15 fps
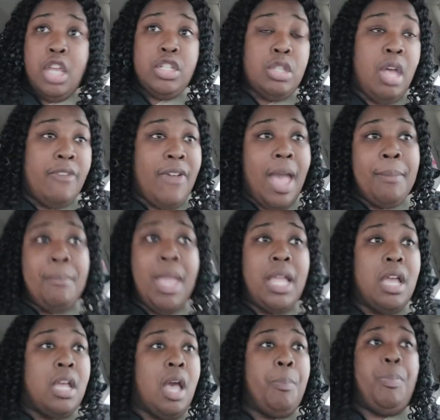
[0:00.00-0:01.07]
So if I
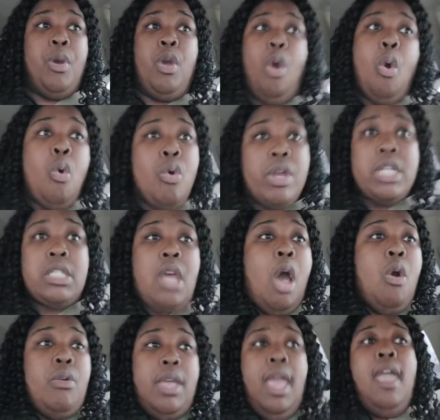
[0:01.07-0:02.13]
make a couple coins,
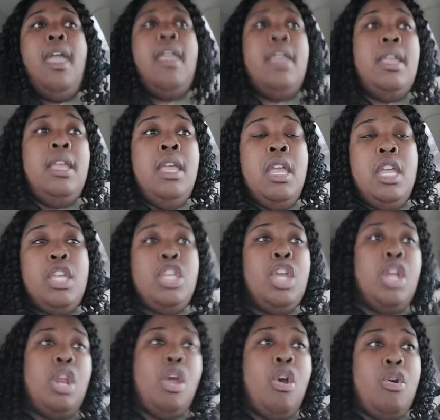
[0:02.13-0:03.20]
okay,
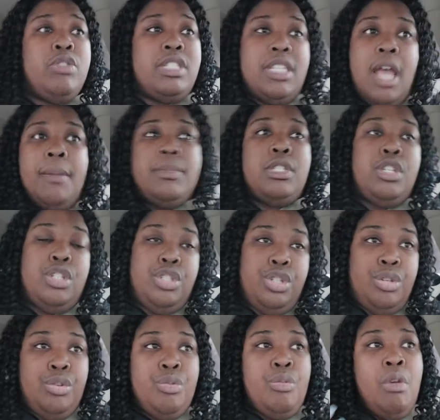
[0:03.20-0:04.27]
you know, something to
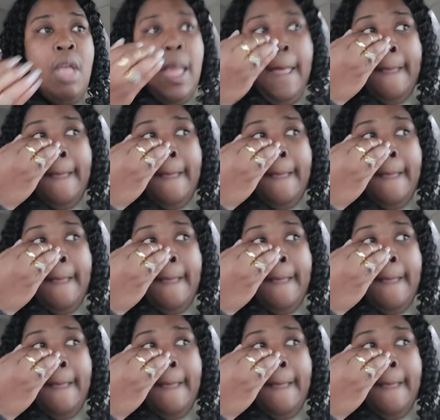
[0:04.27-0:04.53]
do.